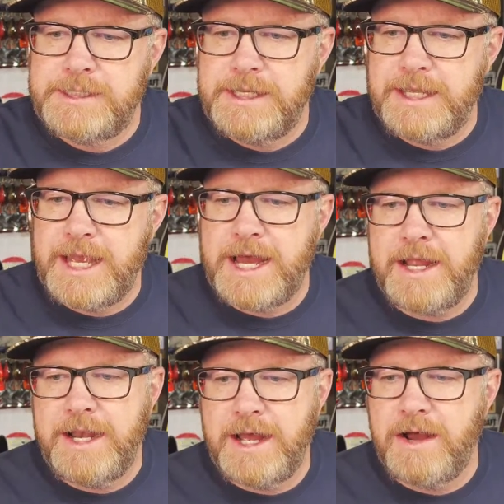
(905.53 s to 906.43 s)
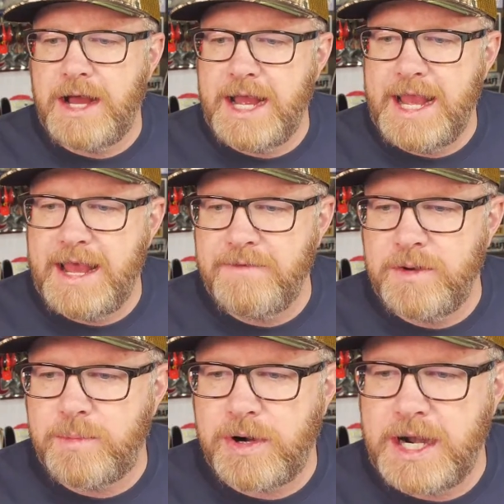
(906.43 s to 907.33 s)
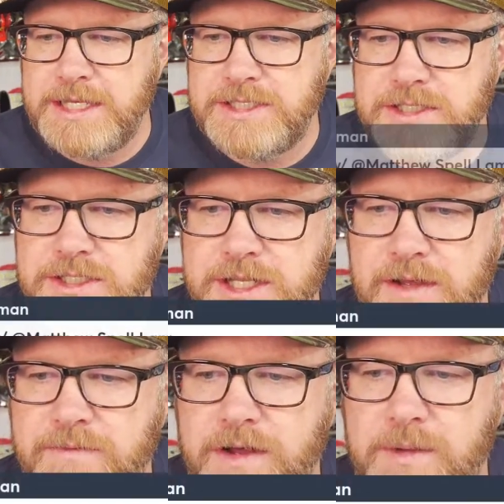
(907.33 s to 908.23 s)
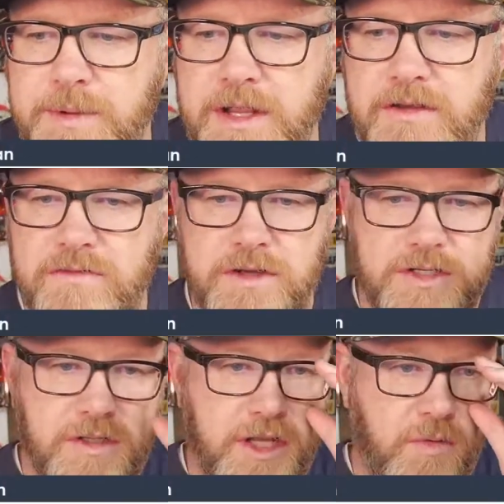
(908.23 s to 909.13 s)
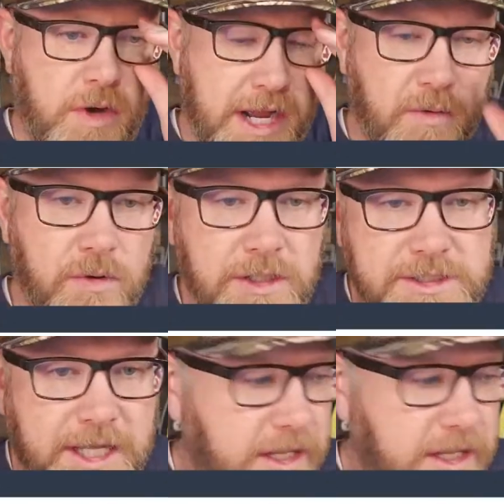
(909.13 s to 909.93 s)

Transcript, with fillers: Yeah, now I haven't priced this stuff up individually. What I will tell